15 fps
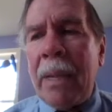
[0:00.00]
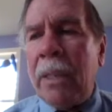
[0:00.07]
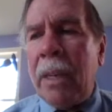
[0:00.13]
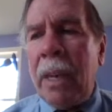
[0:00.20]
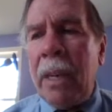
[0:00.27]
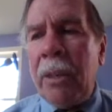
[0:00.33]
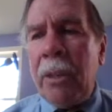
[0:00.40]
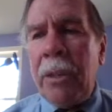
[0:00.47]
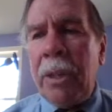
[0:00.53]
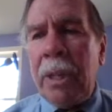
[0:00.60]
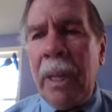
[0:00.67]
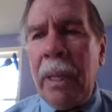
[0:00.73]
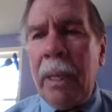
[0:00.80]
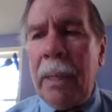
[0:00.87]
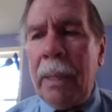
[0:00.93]
That's an
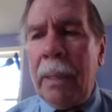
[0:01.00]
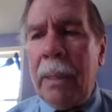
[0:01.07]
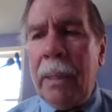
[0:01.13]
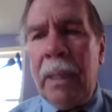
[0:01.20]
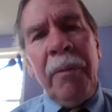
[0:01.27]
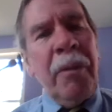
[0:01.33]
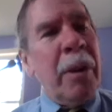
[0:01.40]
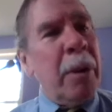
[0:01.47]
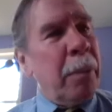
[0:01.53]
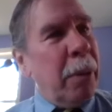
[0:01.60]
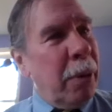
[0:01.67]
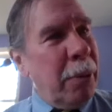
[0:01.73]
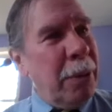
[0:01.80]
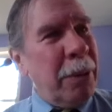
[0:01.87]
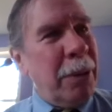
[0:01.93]
interesting, different
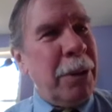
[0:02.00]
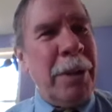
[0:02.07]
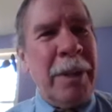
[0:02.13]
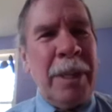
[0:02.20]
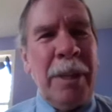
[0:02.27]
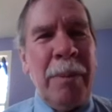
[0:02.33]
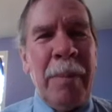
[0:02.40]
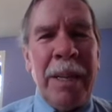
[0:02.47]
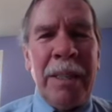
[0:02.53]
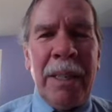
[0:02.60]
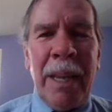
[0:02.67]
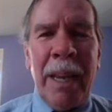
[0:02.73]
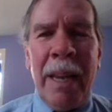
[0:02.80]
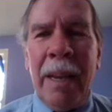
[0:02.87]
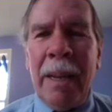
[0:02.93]
approach, you
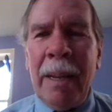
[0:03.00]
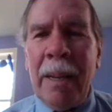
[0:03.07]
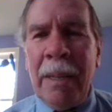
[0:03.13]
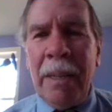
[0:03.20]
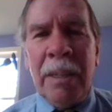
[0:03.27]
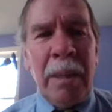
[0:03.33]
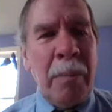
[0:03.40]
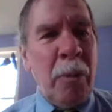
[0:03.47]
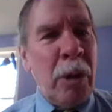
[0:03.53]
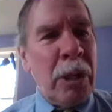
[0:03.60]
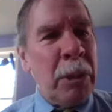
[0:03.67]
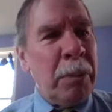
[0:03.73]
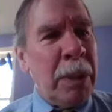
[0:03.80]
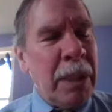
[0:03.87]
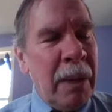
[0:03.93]
might say, at least a
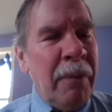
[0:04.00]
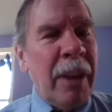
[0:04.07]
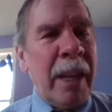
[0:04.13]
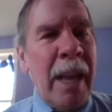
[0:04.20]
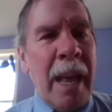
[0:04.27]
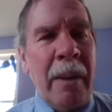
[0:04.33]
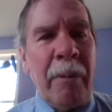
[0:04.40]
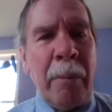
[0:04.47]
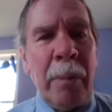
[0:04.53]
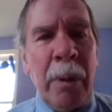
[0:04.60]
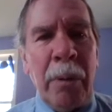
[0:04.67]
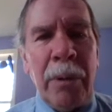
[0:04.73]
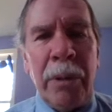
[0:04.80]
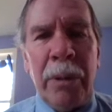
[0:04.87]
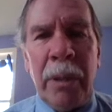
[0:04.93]
more specific kind of
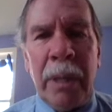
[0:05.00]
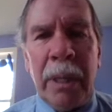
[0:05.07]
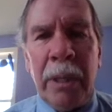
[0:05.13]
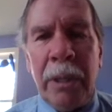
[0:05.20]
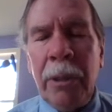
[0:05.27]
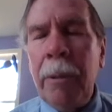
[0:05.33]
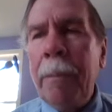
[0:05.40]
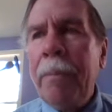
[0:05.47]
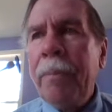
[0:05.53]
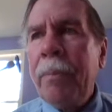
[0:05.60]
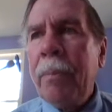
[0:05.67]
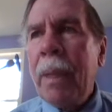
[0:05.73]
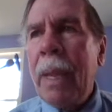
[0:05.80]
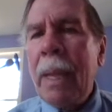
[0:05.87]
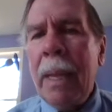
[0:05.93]
approach to the issue.
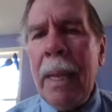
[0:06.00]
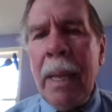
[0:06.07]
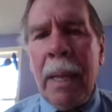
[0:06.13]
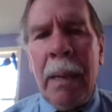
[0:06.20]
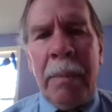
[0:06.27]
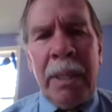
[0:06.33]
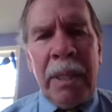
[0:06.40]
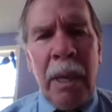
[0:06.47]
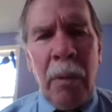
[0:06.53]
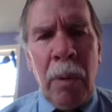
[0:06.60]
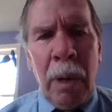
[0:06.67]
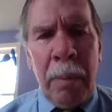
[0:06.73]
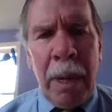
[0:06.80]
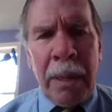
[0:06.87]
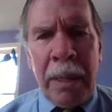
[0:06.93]
Let me say
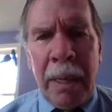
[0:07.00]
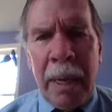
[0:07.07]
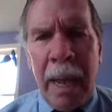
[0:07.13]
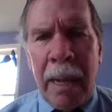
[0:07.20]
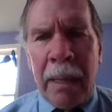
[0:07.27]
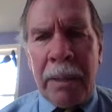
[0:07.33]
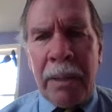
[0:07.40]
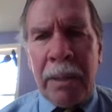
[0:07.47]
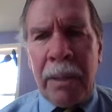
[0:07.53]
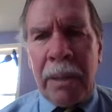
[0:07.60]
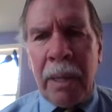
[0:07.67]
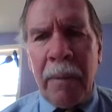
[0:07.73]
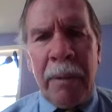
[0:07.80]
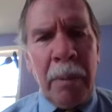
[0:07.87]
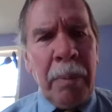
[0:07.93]
a word about the
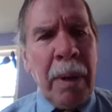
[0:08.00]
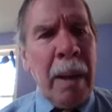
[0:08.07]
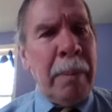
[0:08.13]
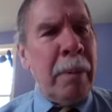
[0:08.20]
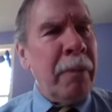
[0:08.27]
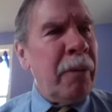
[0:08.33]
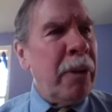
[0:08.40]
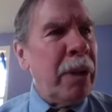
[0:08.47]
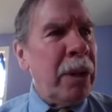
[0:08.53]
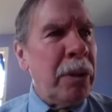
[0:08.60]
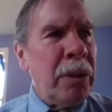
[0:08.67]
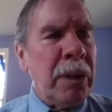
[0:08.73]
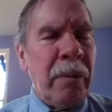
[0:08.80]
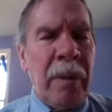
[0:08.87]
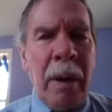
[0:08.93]
analysis of the problem for
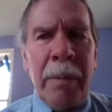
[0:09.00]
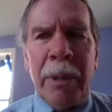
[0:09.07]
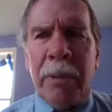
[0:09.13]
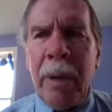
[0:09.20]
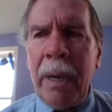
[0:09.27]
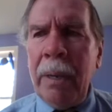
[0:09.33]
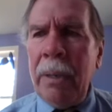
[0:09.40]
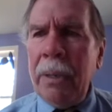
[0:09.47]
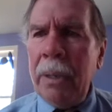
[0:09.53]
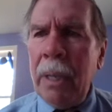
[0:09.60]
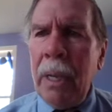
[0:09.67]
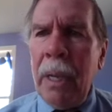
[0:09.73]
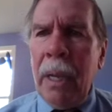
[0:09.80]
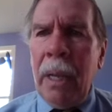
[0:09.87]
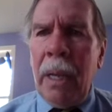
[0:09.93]
the use of
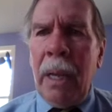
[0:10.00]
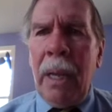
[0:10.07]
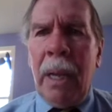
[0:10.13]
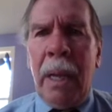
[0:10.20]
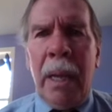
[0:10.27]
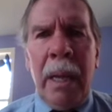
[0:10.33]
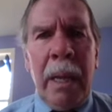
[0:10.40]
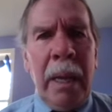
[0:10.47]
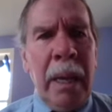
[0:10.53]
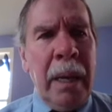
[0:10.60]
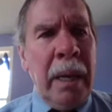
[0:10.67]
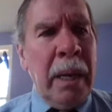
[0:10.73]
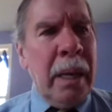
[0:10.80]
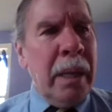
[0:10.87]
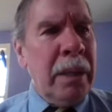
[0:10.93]
arbitrators.
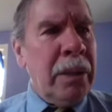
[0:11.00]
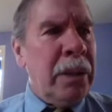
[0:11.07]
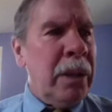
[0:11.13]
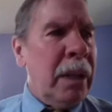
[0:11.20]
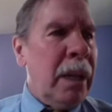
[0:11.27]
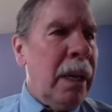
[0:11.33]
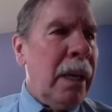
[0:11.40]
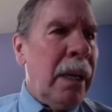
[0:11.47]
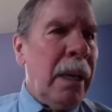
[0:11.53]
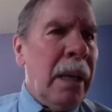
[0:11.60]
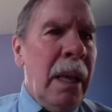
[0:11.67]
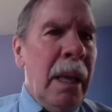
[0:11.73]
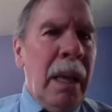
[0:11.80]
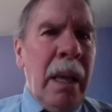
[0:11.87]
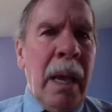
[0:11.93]
It is
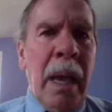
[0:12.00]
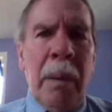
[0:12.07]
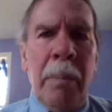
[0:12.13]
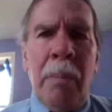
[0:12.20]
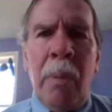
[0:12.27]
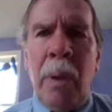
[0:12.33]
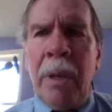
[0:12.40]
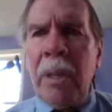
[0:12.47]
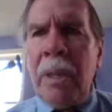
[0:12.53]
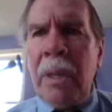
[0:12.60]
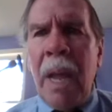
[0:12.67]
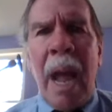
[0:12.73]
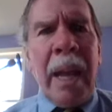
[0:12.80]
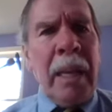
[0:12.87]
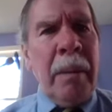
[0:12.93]
an
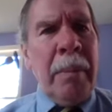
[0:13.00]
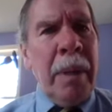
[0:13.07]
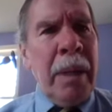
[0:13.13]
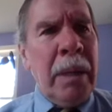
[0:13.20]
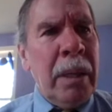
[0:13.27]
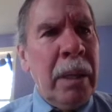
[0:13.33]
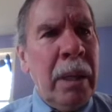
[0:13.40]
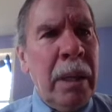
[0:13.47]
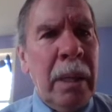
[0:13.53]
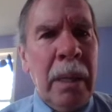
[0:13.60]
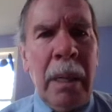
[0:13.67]
important document.